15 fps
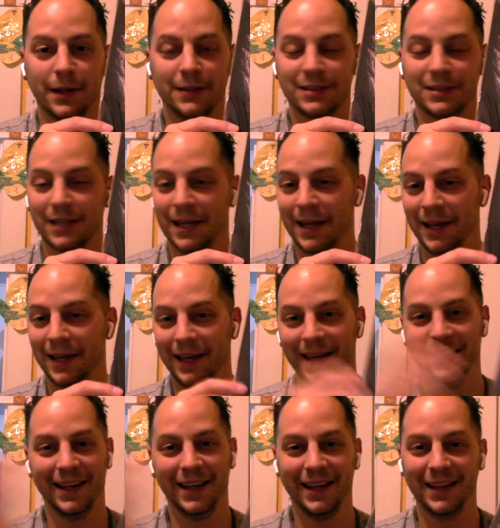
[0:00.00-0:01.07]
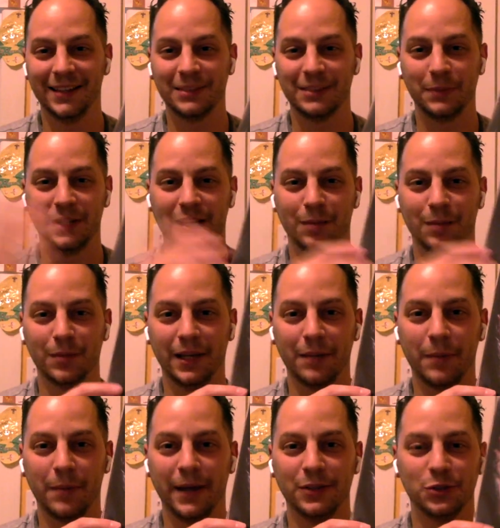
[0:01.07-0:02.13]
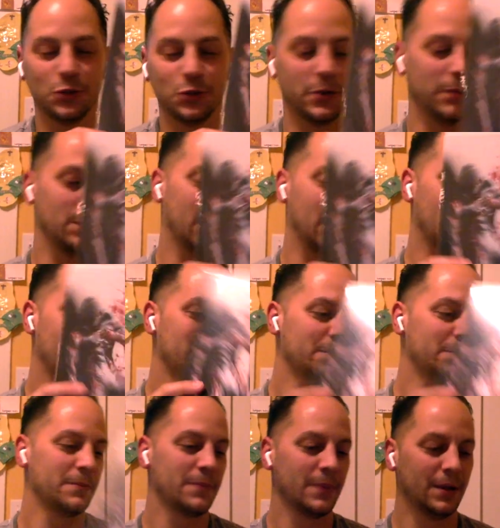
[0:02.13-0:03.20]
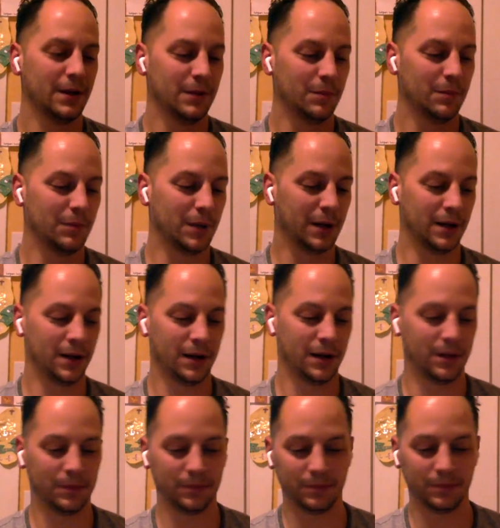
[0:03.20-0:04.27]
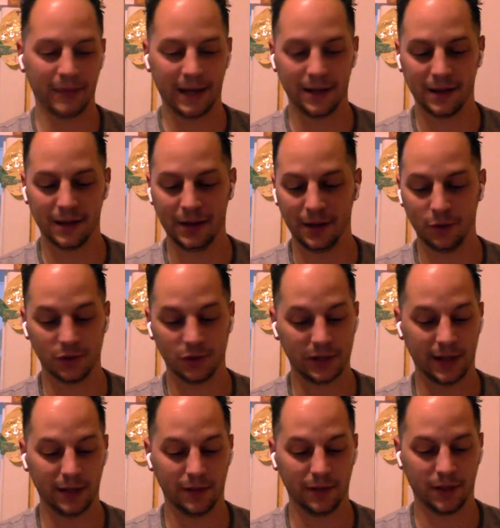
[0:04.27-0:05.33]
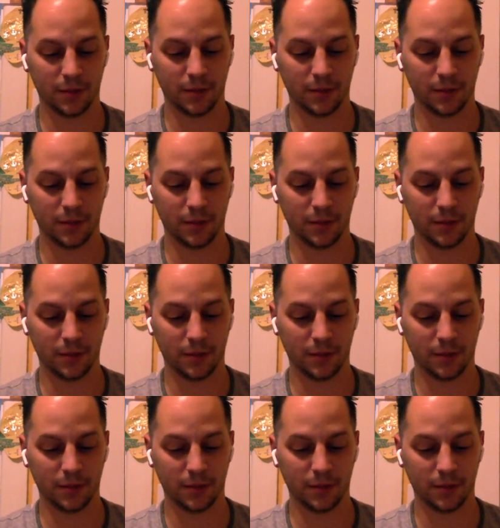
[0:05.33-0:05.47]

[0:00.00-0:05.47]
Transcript: It's become like mainstream now. But back then, it was kind